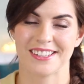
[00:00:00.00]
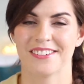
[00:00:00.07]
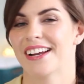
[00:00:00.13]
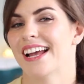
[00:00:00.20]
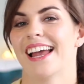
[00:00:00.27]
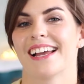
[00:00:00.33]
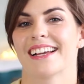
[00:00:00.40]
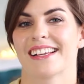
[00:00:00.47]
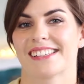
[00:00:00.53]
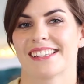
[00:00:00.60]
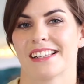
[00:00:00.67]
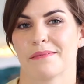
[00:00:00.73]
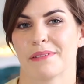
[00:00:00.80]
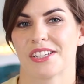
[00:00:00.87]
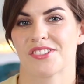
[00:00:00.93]
your hair gets a
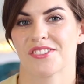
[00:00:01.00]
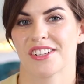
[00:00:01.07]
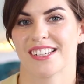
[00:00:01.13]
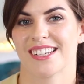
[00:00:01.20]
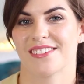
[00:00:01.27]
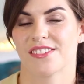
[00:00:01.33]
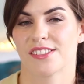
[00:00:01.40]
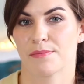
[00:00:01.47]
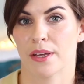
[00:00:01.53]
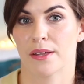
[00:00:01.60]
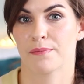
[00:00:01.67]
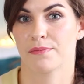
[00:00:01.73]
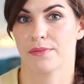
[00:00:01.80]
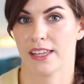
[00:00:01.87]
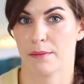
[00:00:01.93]
little bit drier.
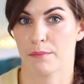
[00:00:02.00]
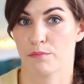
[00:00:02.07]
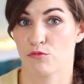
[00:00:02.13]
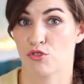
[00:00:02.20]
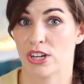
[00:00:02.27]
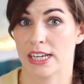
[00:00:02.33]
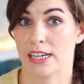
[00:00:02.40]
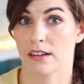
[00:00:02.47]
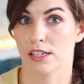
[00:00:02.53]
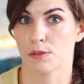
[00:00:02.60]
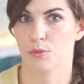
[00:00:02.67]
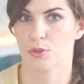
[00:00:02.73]
But yeah, really nice